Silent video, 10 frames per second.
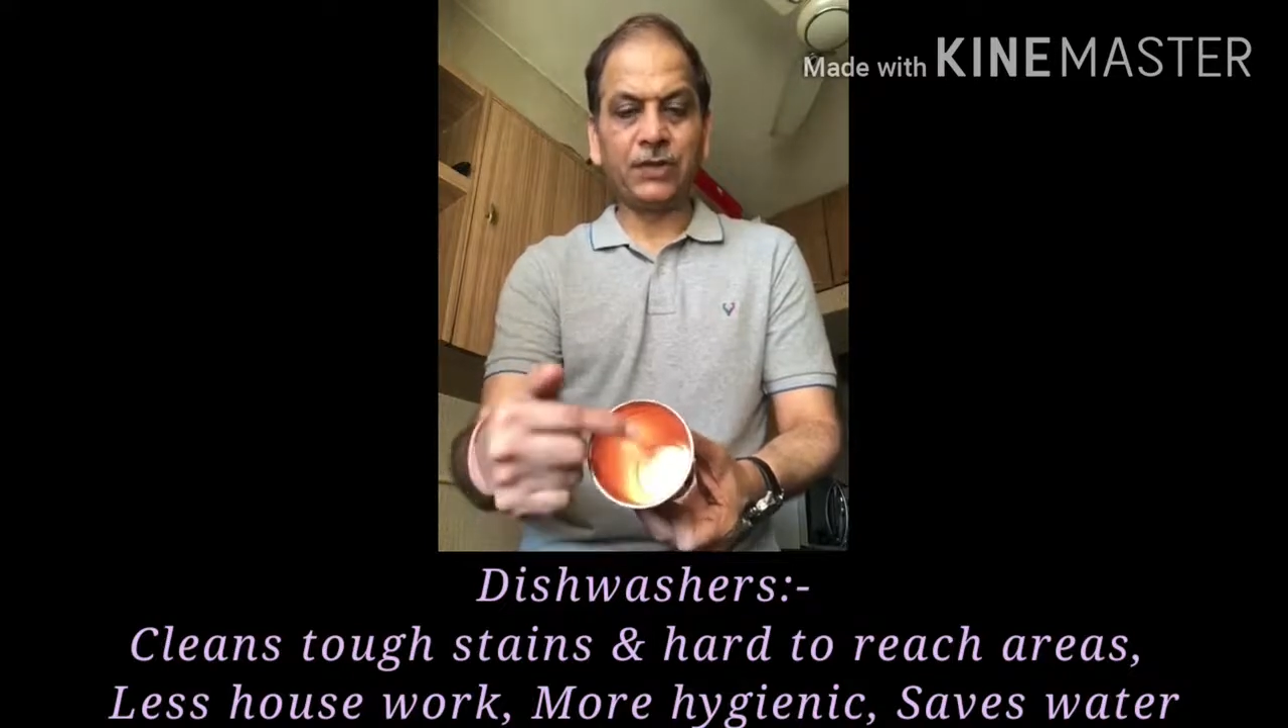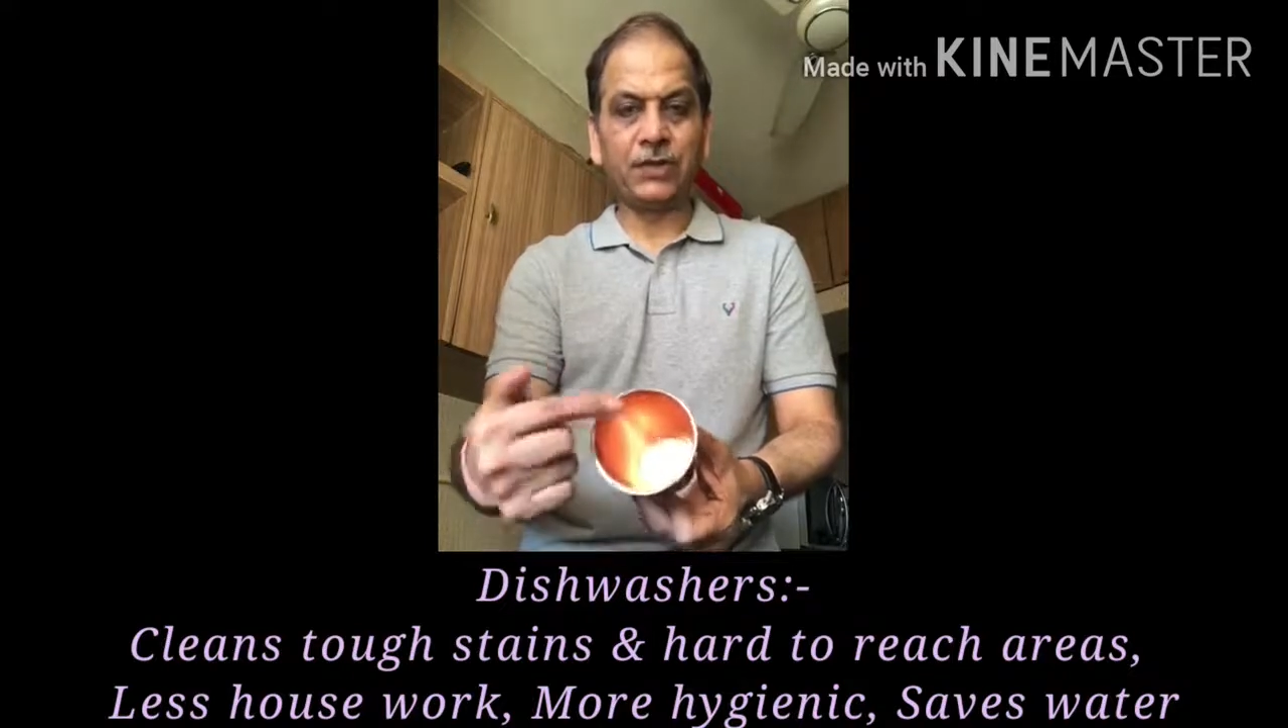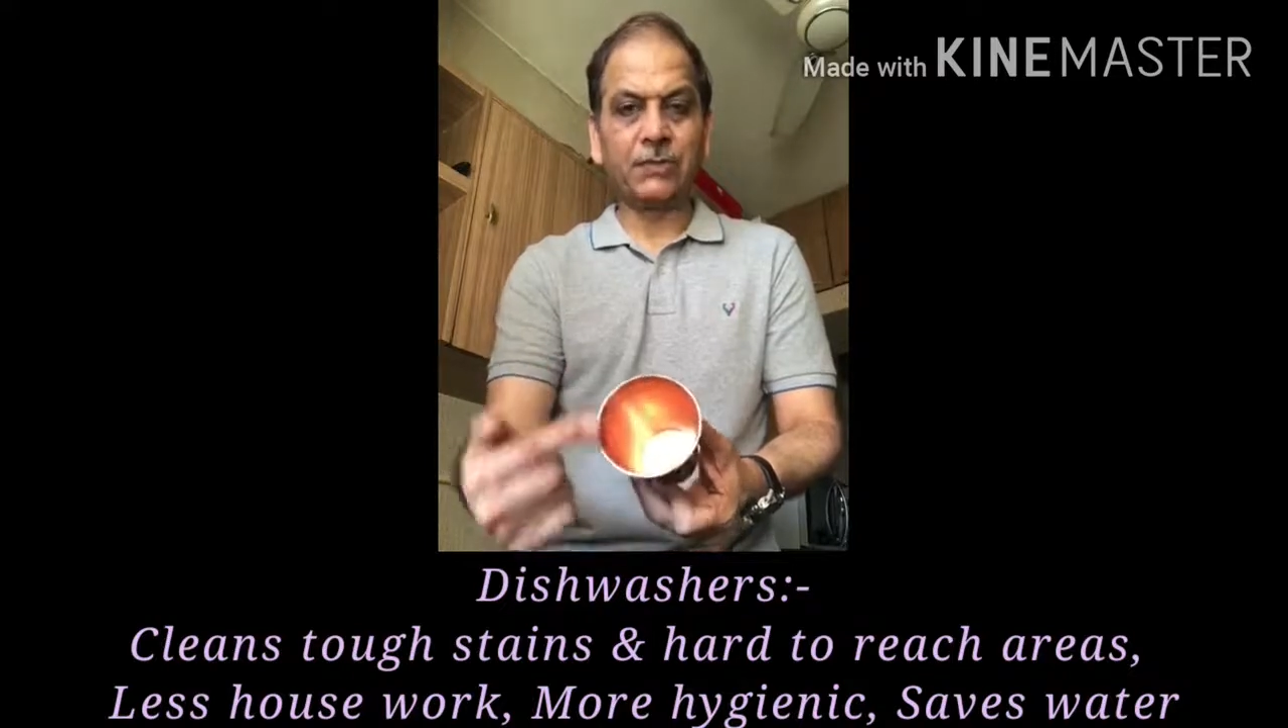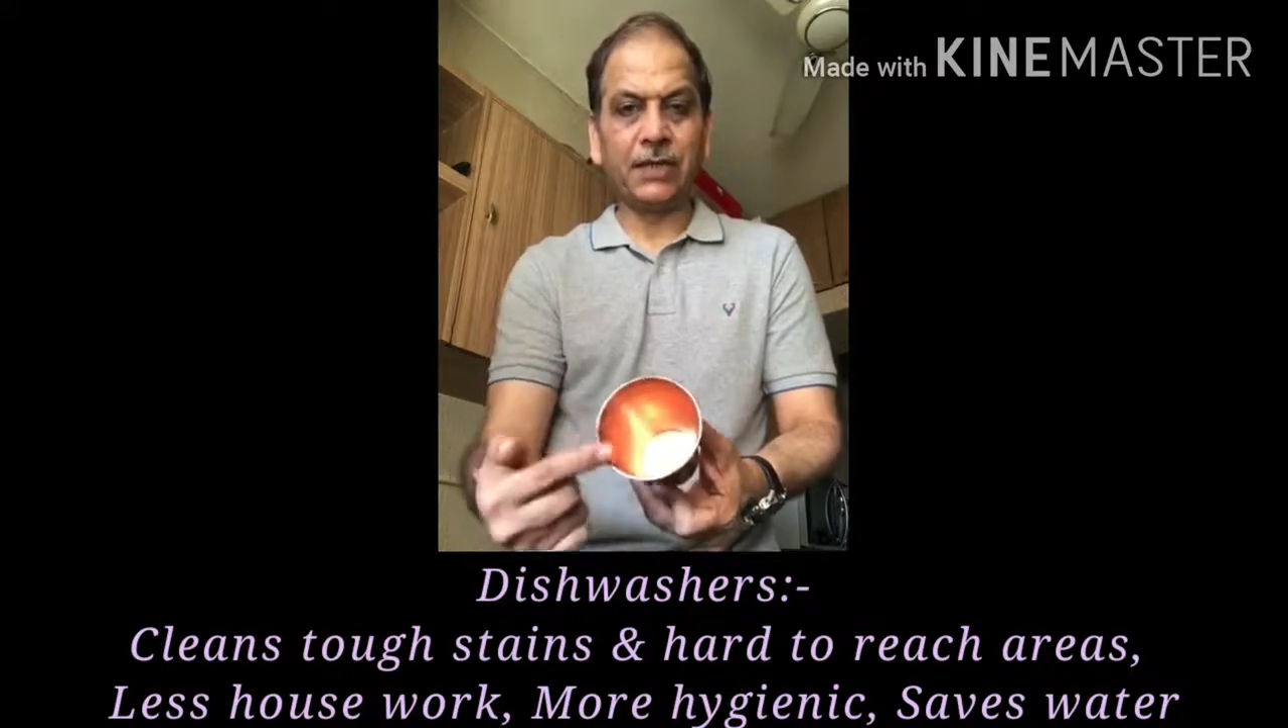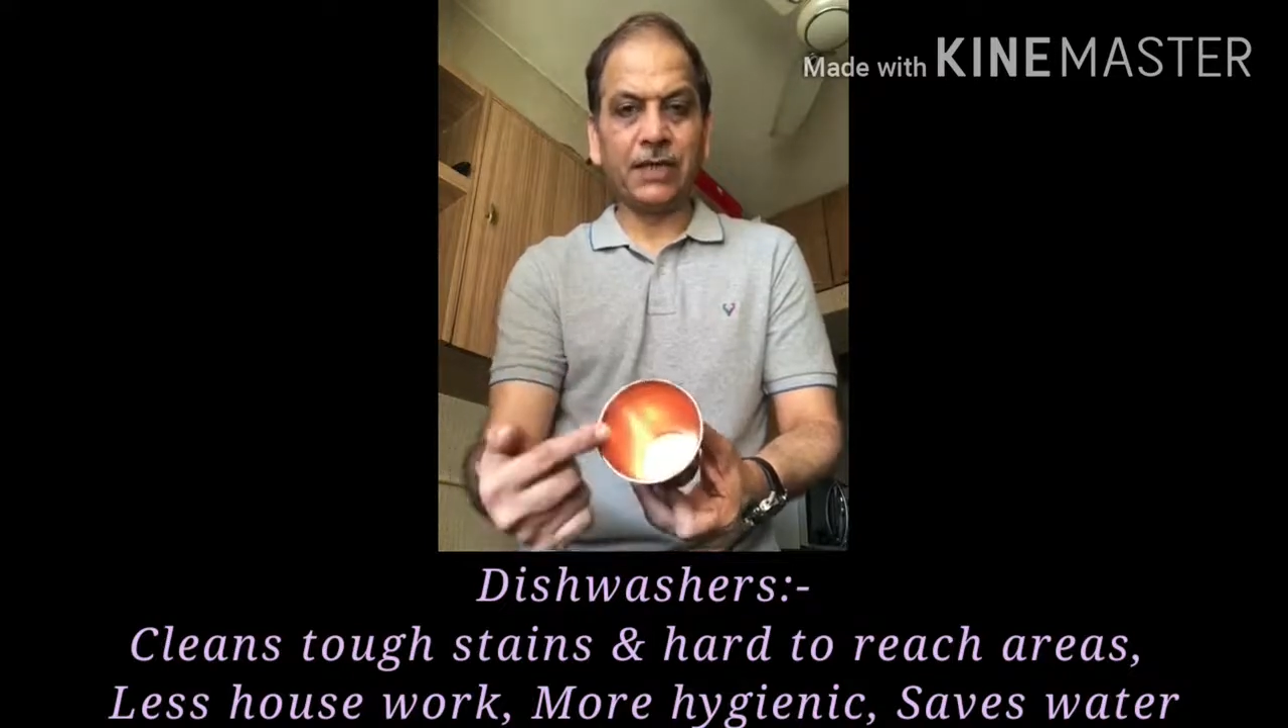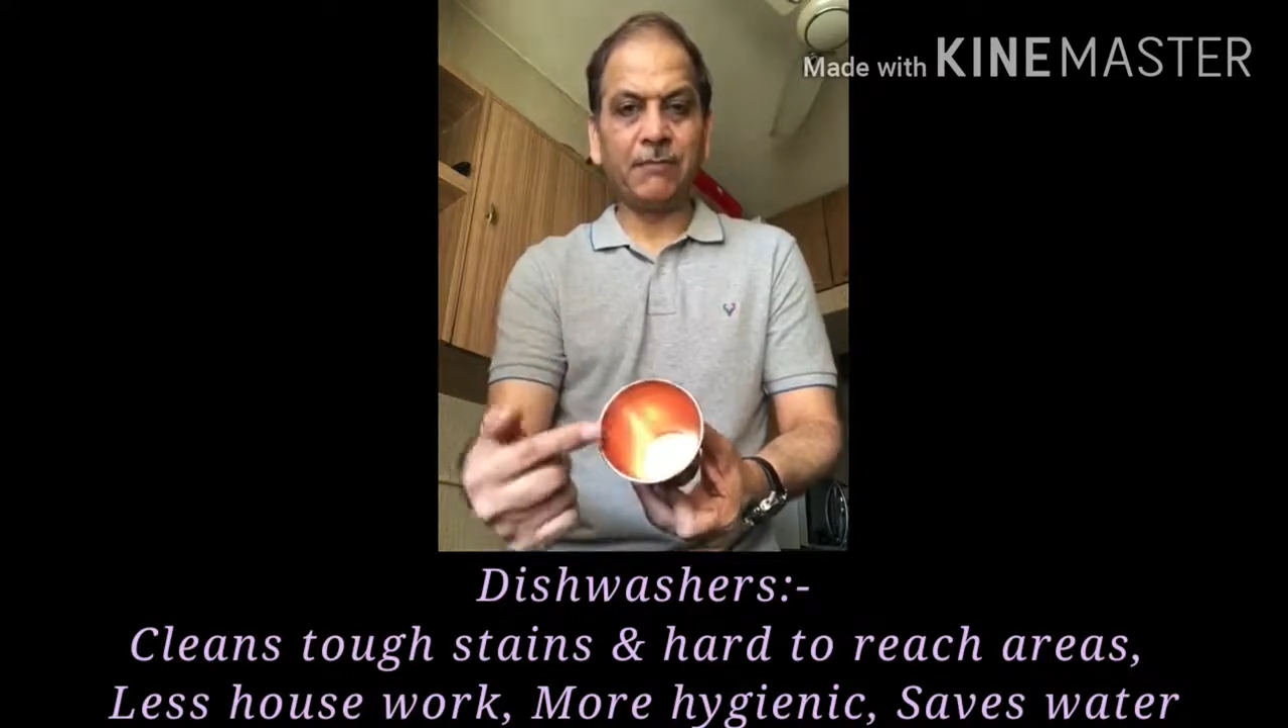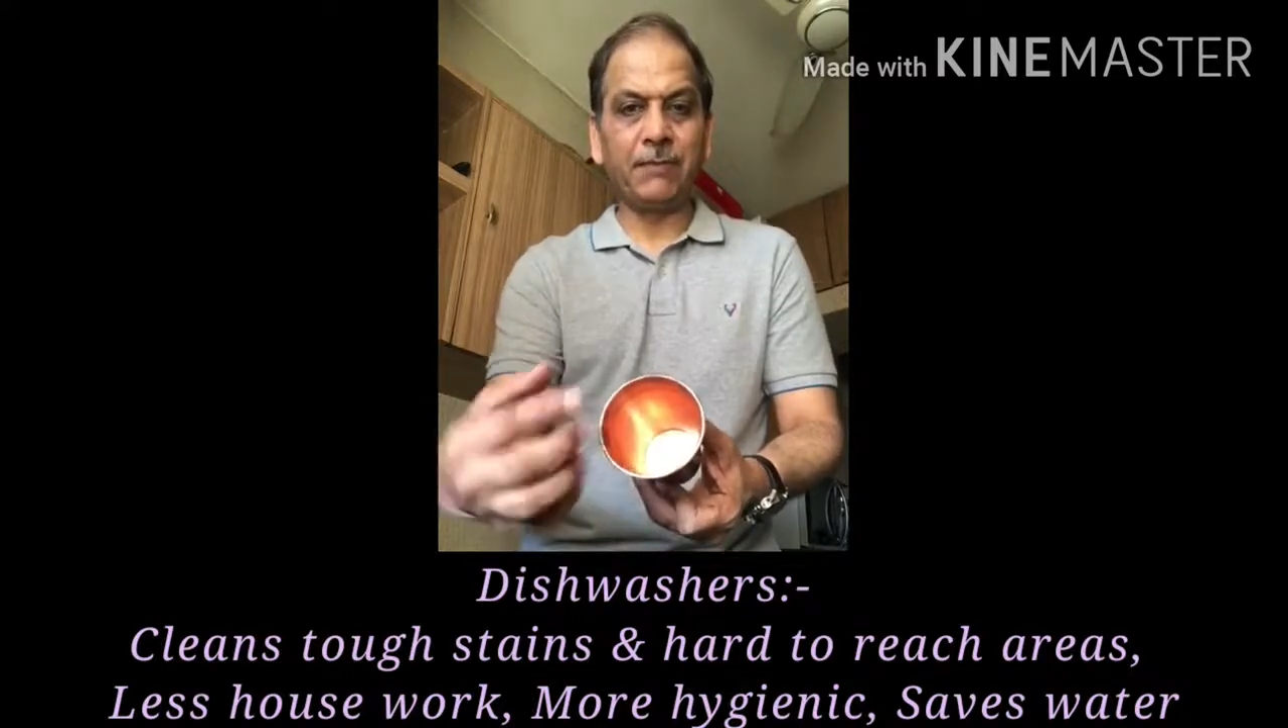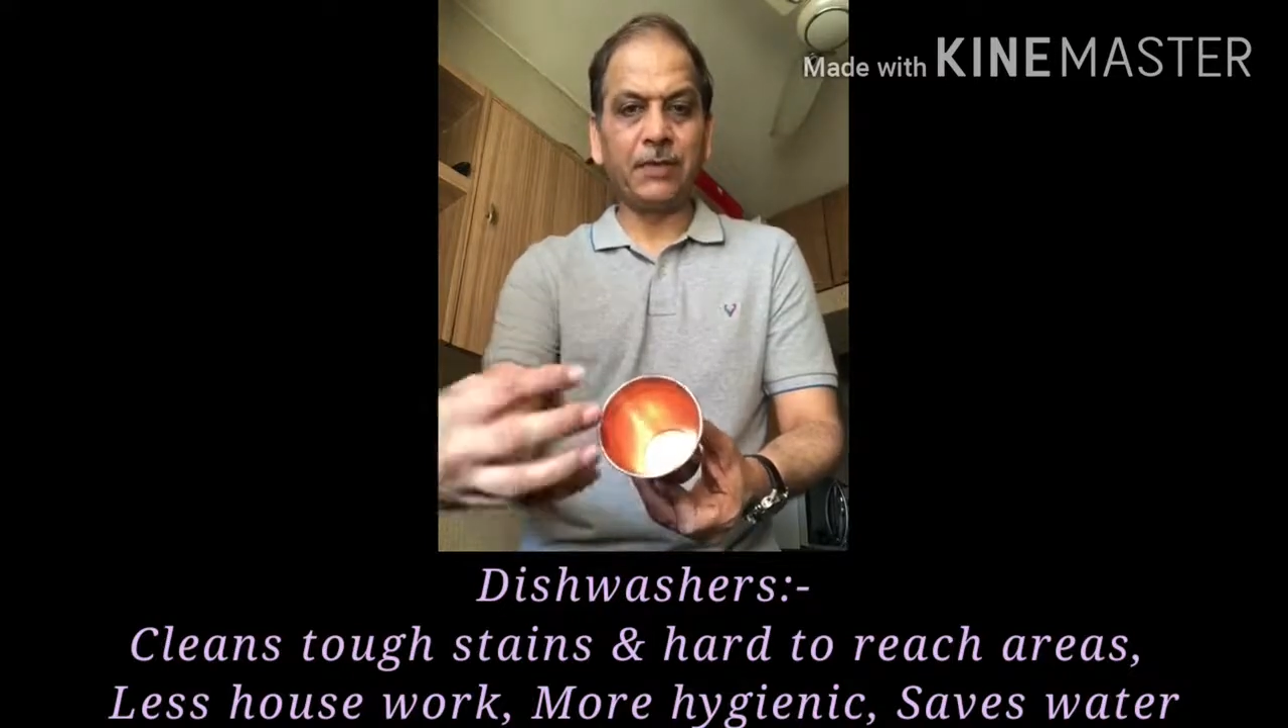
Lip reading: which has been left